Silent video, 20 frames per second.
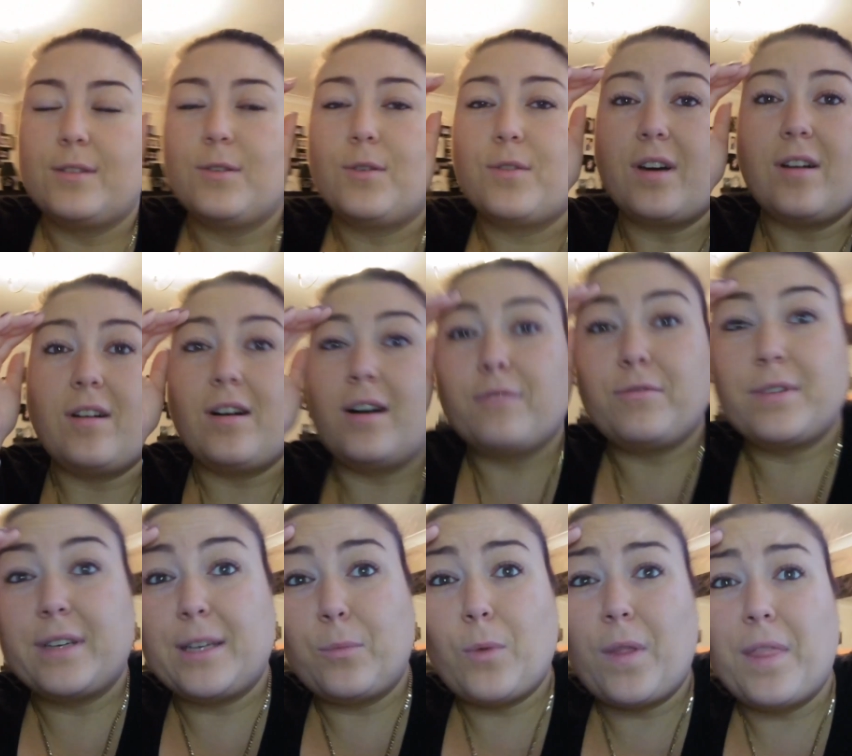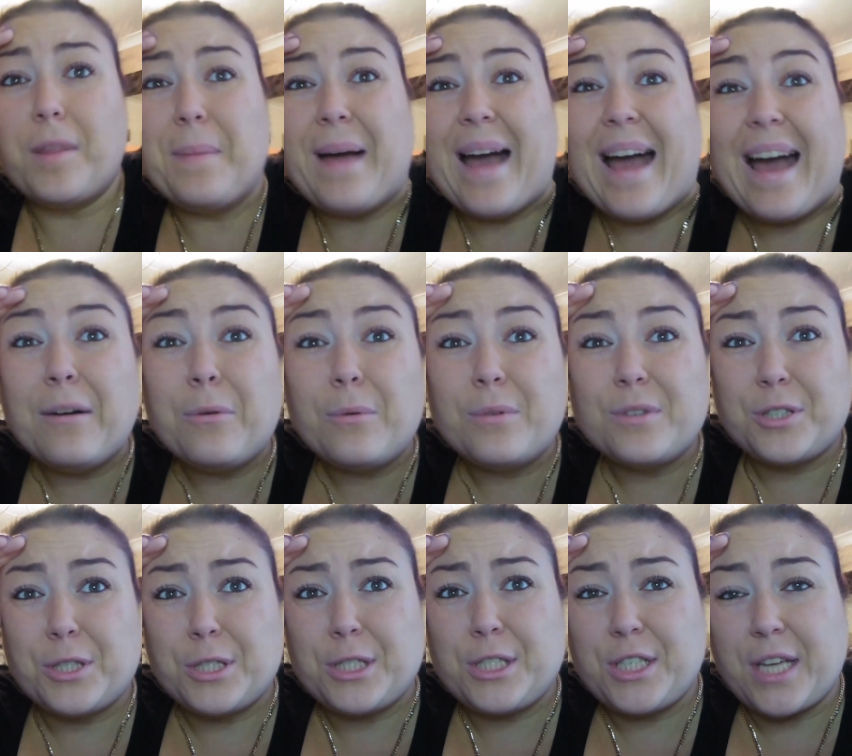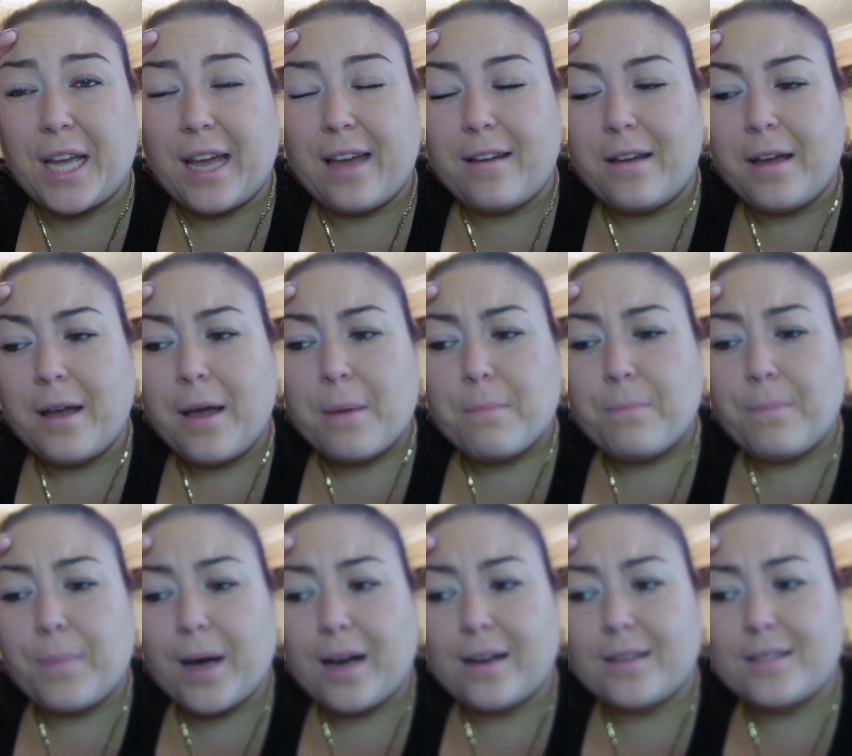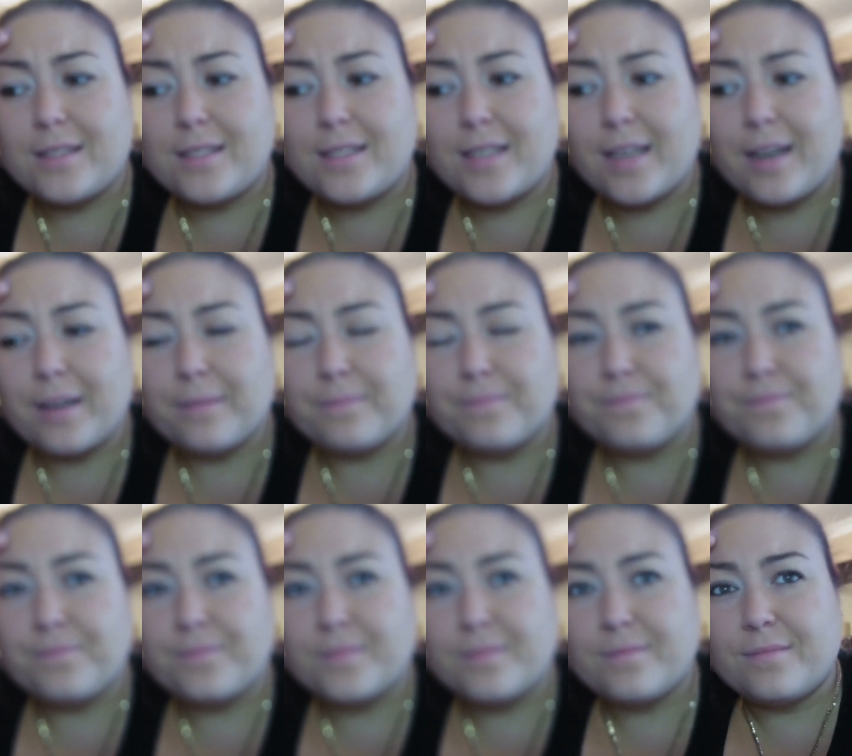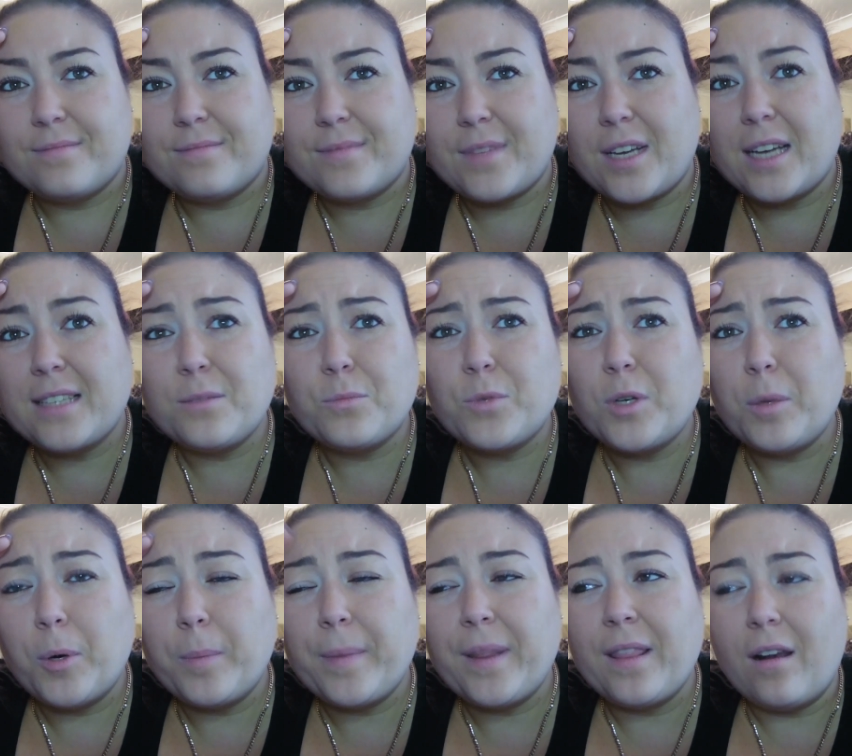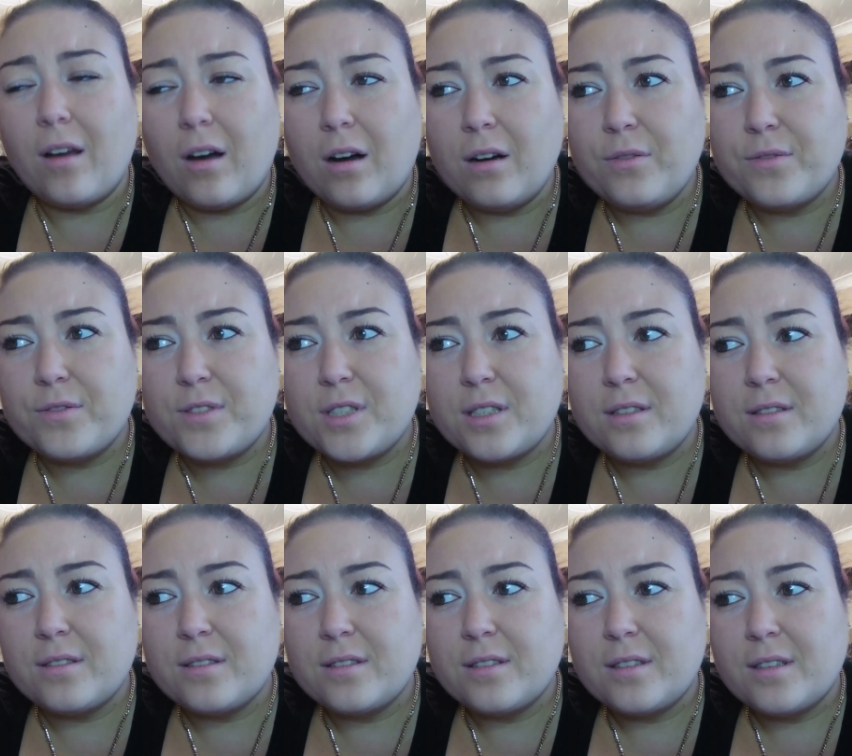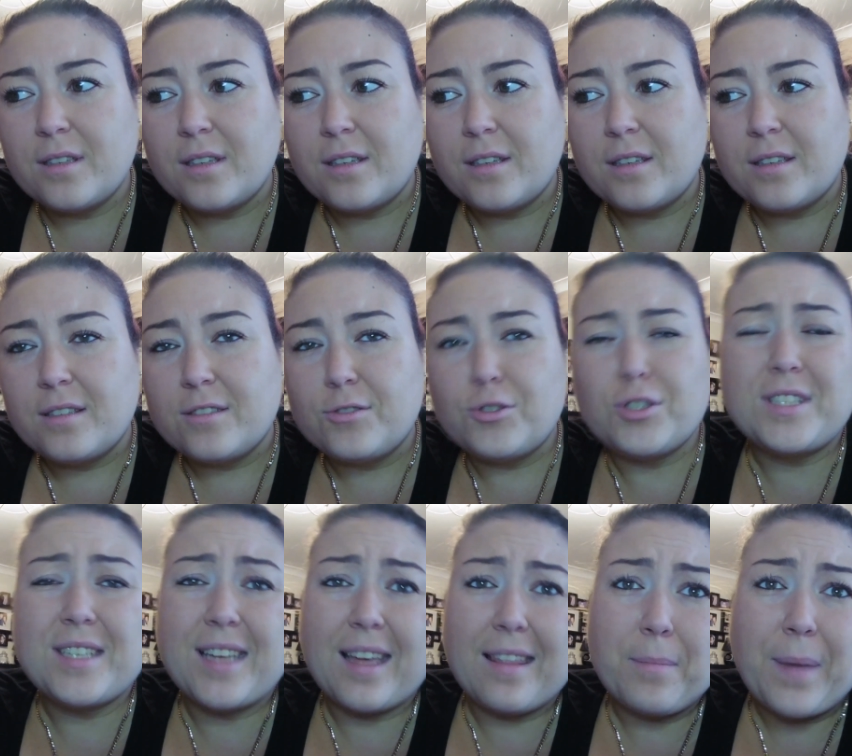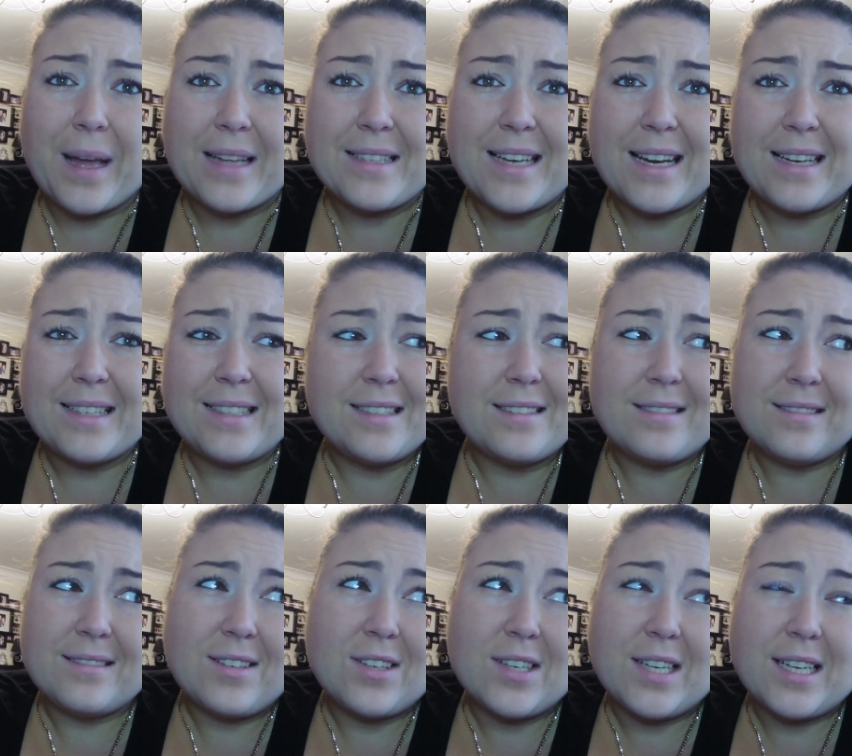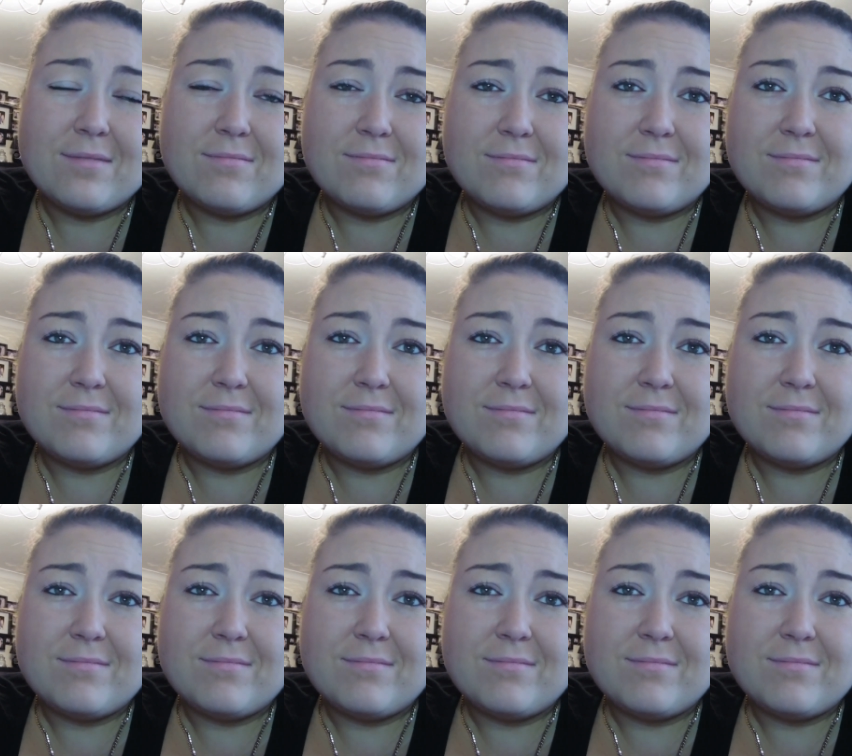Not that I really want them out just yet, but um, I didn't want to put them in the loft just to get them back down in like